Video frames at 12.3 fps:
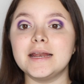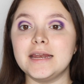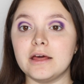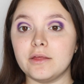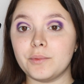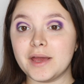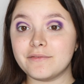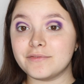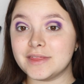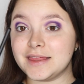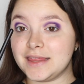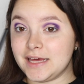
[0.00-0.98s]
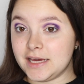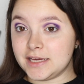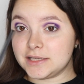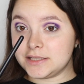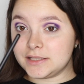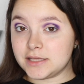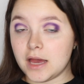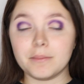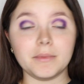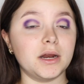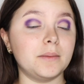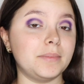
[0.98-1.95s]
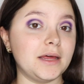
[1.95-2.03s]
Now that we have this, I'm
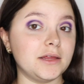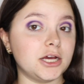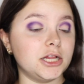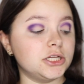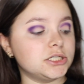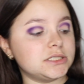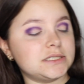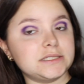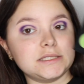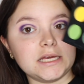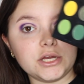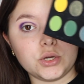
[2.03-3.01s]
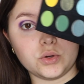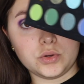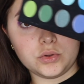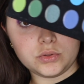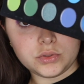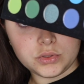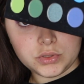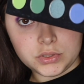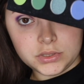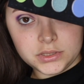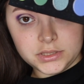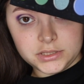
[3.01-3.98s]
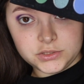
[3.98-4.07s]
gonna apply the color Single,
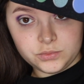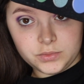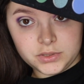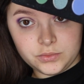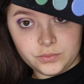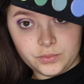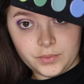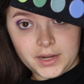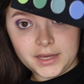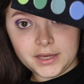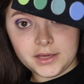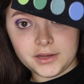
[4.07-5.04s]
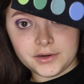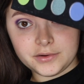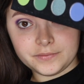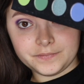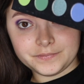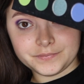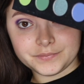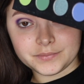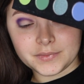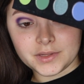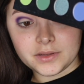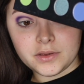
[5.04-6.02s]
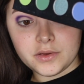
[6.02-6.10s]
this one right here,
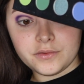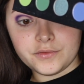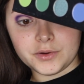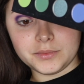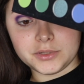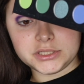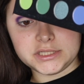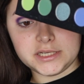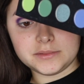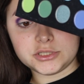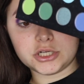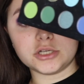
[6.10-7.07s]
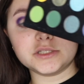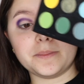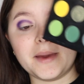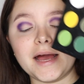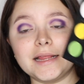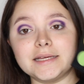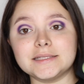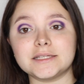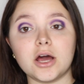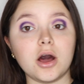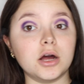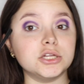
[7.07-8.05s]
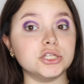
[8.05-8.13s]
from the James Charles palette
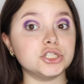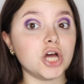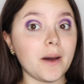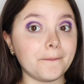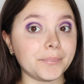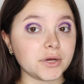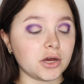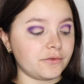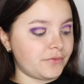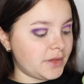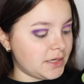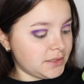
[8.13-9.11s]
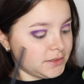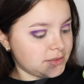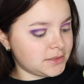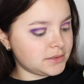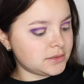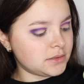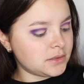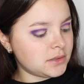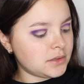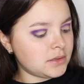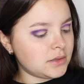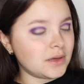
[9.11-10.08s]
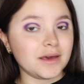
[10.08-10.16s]
on top of this,
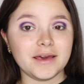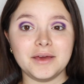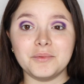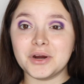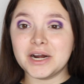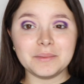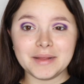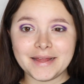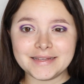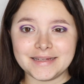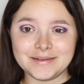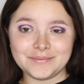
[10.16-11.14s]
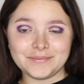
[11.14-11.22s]
and we're gonna blend it.